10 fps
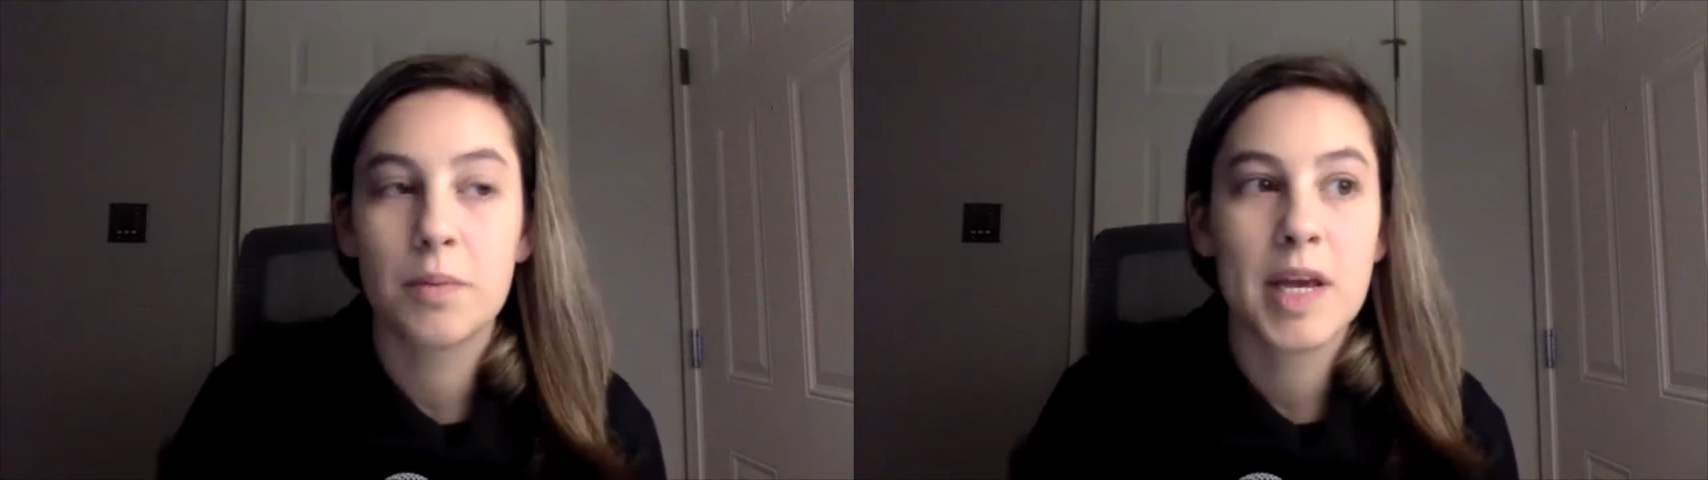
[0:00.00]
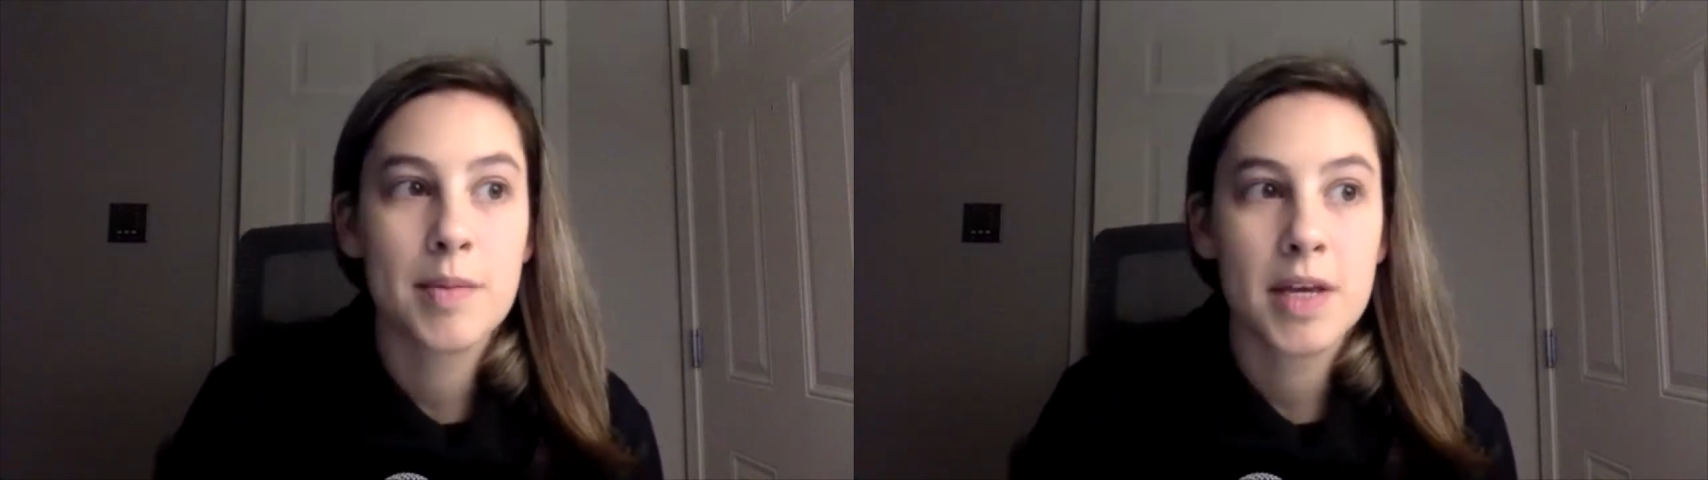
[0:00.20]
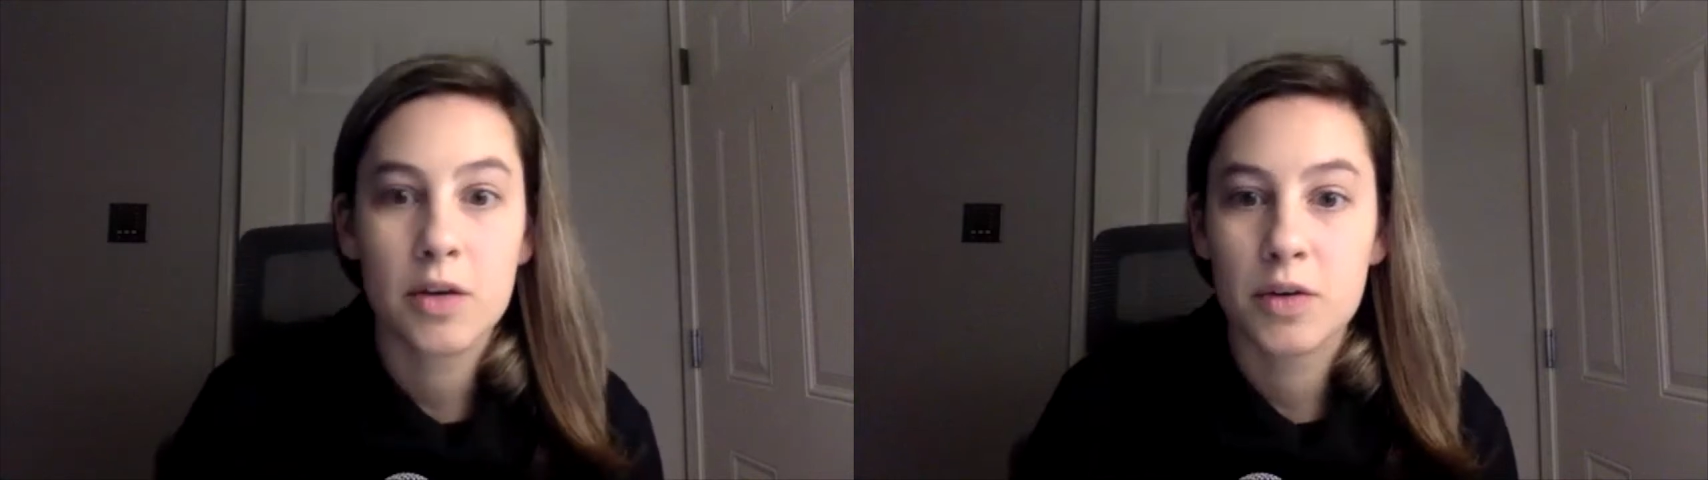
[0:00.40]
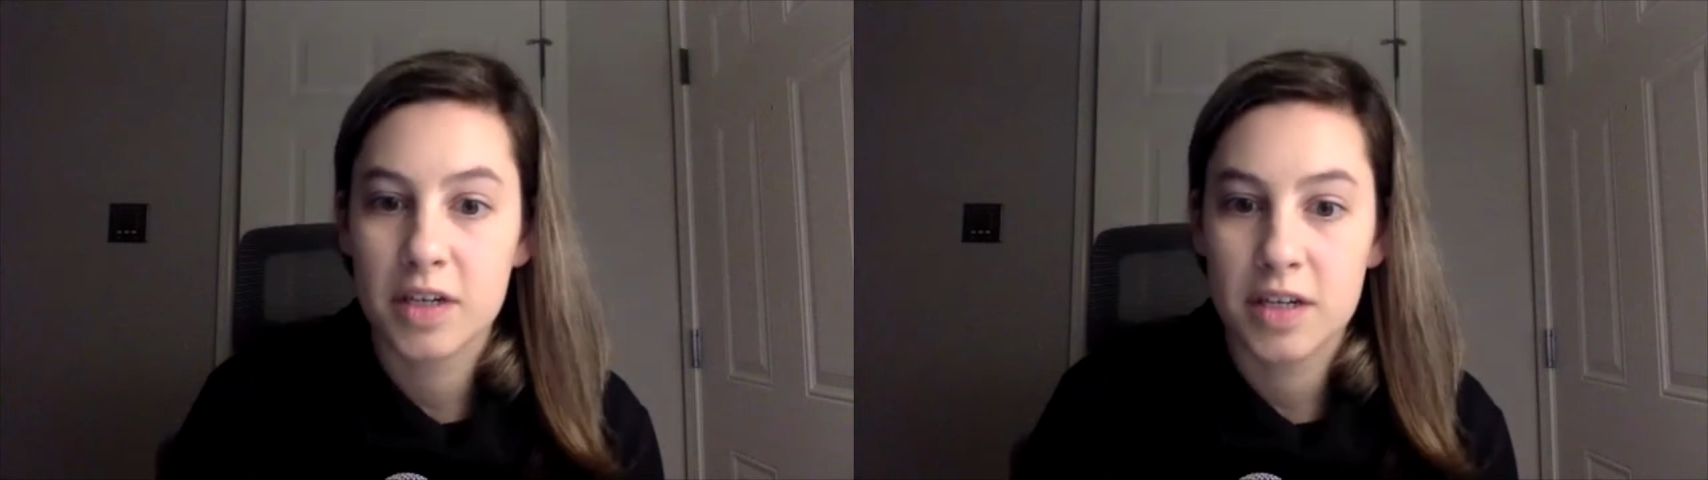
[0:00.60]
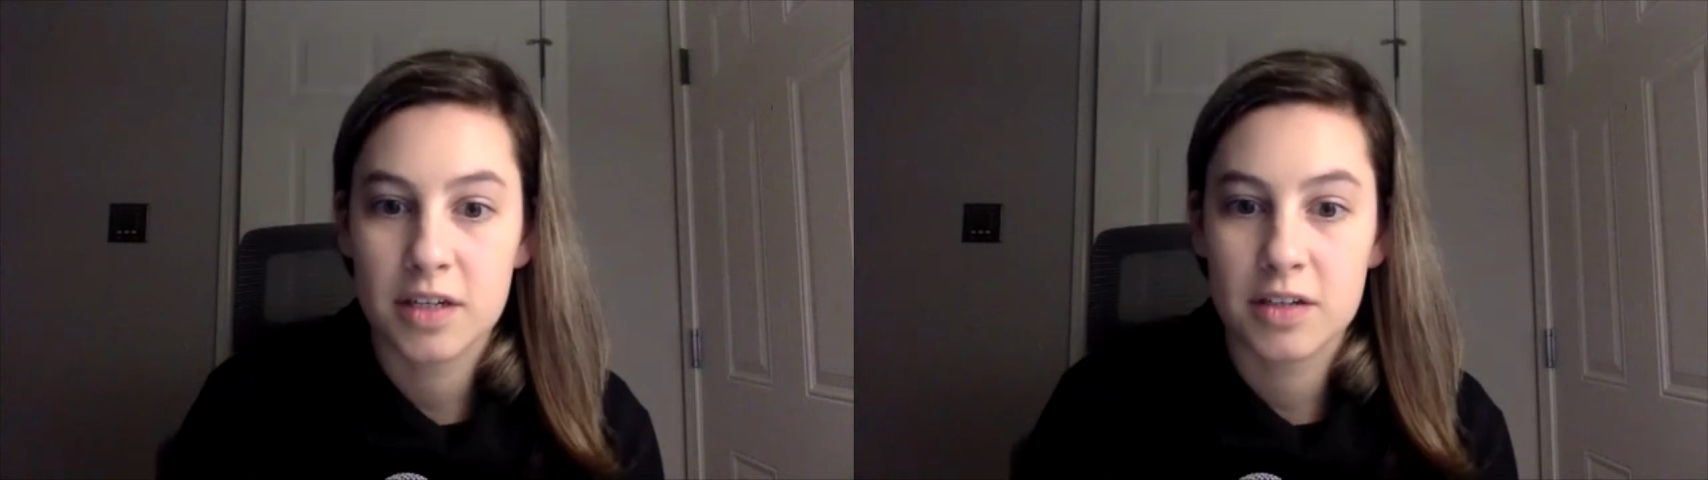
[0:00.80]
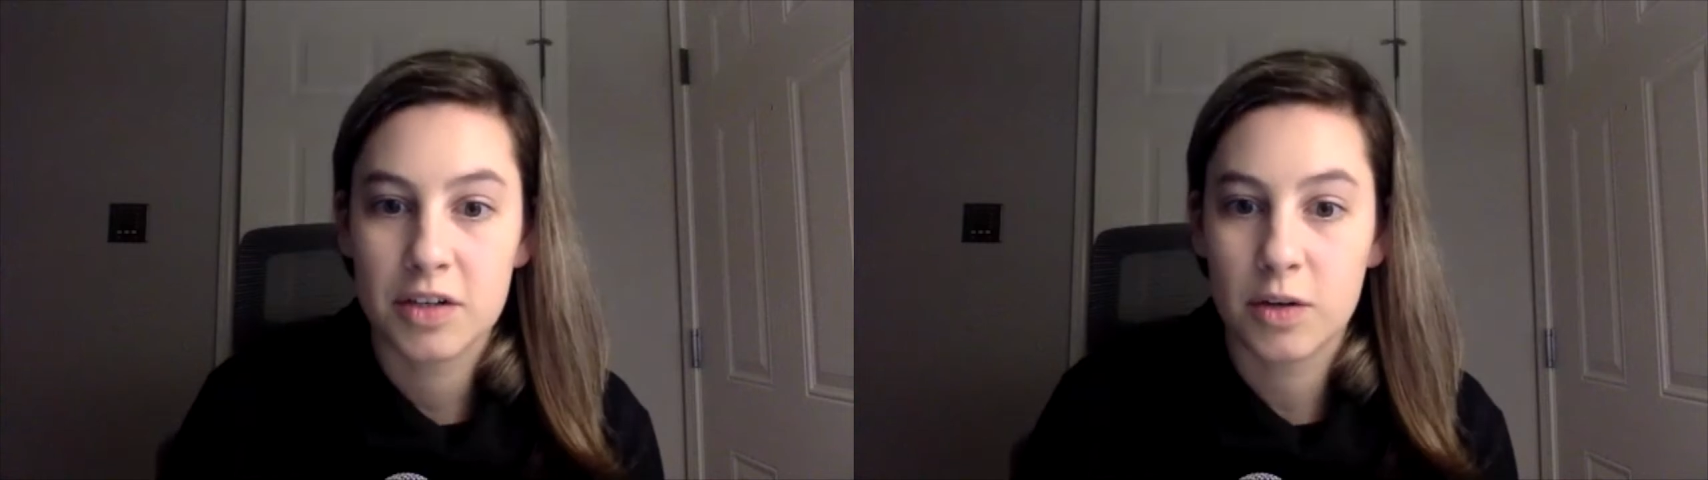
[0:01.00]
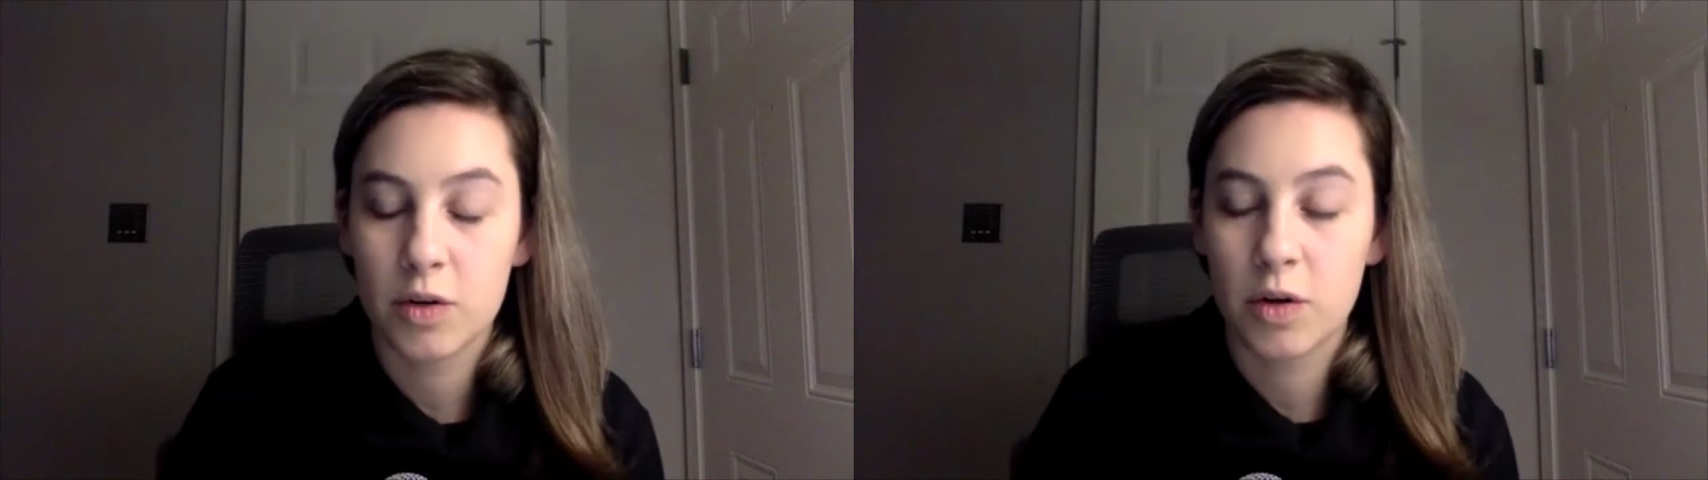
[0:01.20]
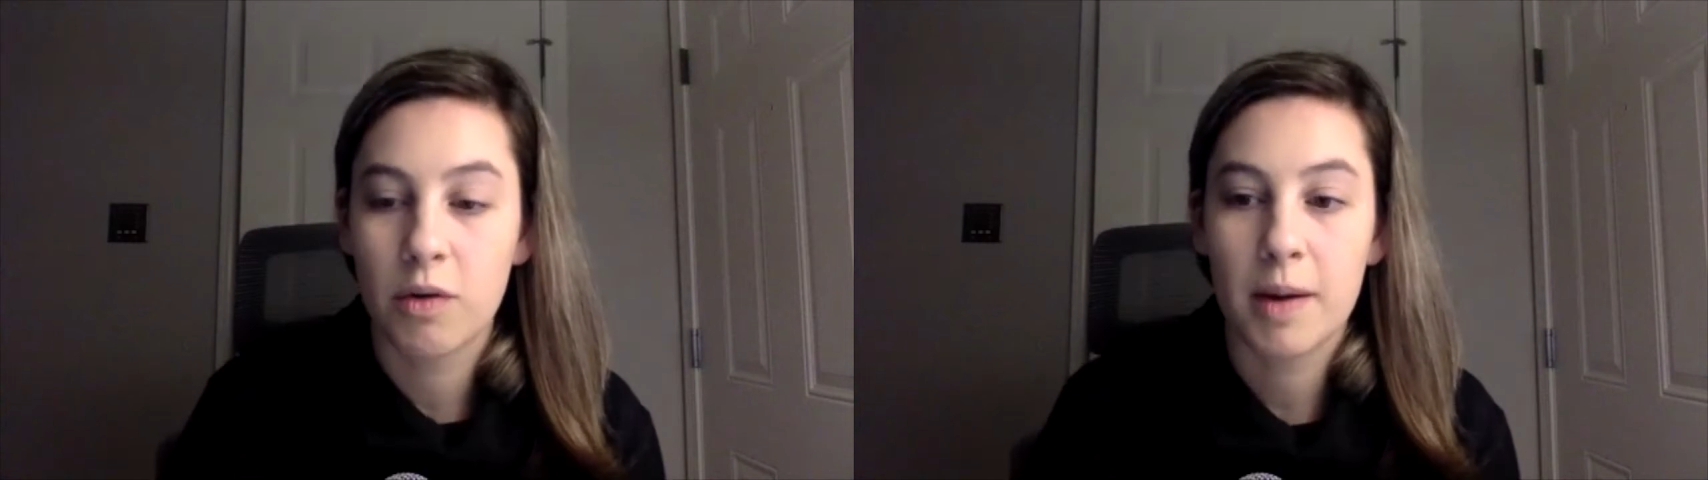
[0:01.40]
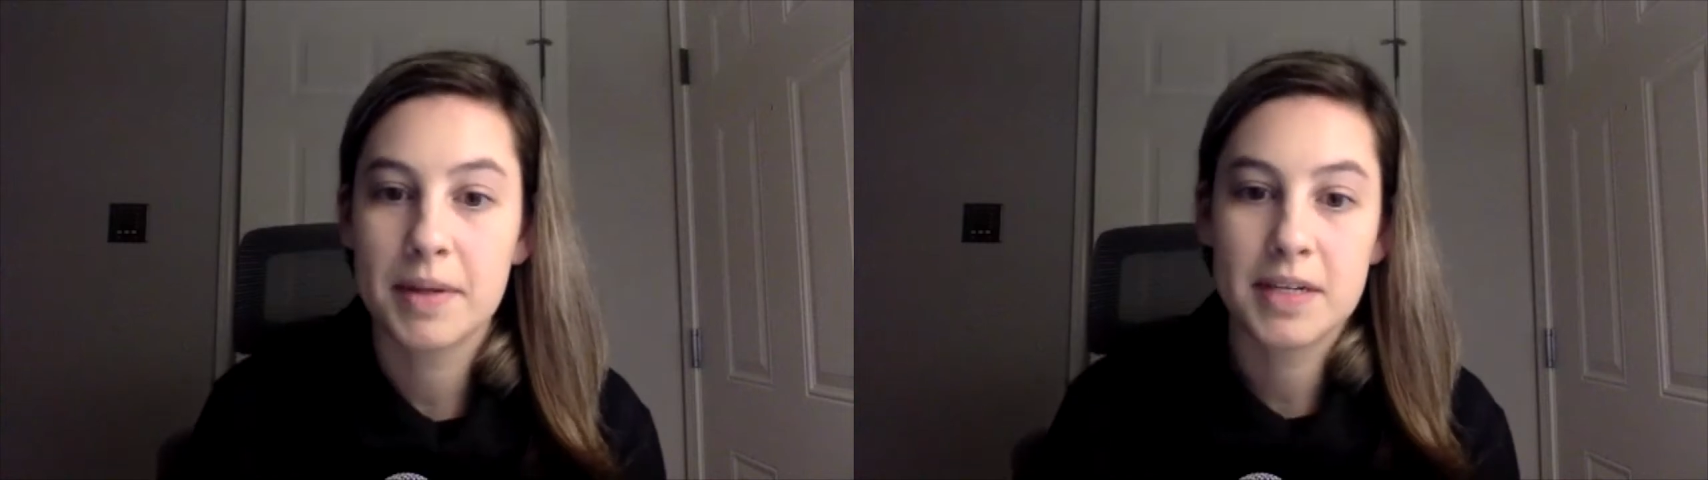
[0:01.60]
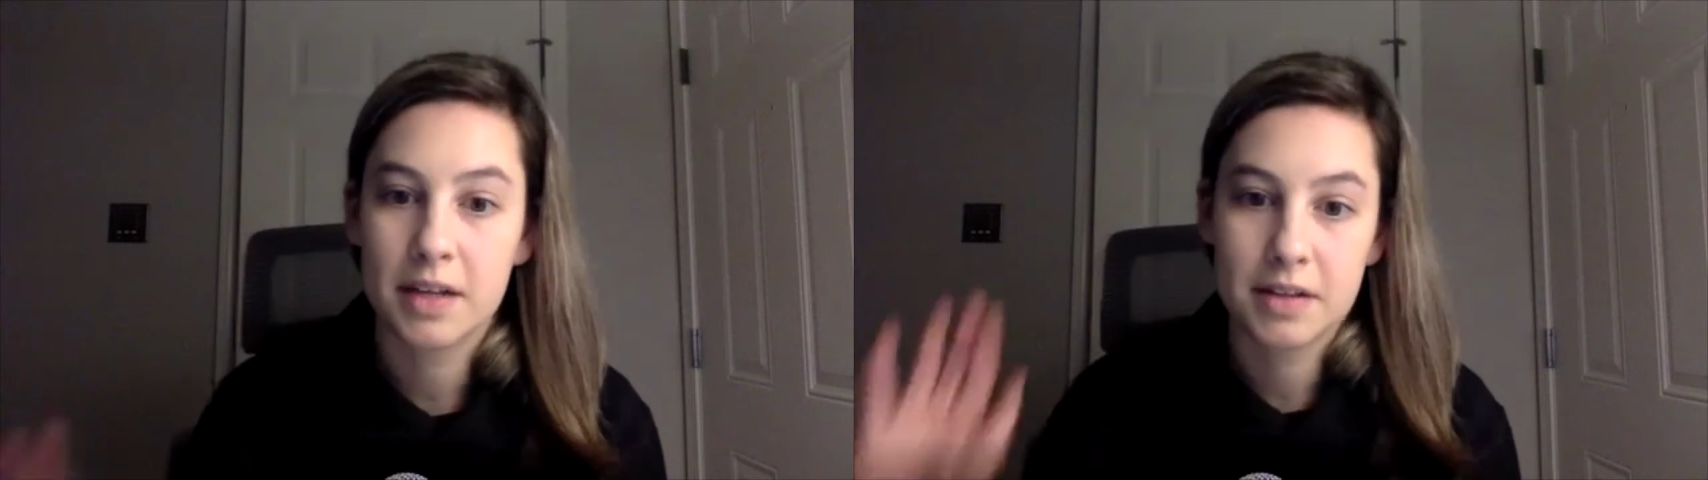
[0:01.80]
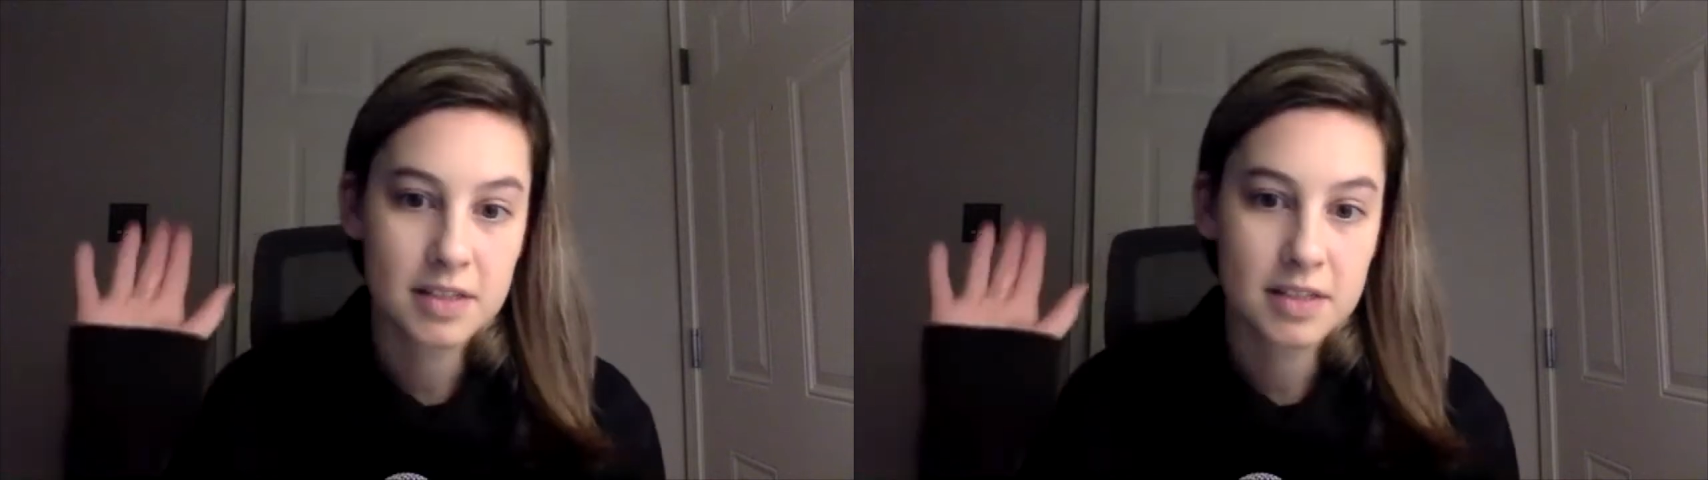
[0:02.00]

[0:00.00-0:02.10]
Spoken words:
maybe you could, go up and down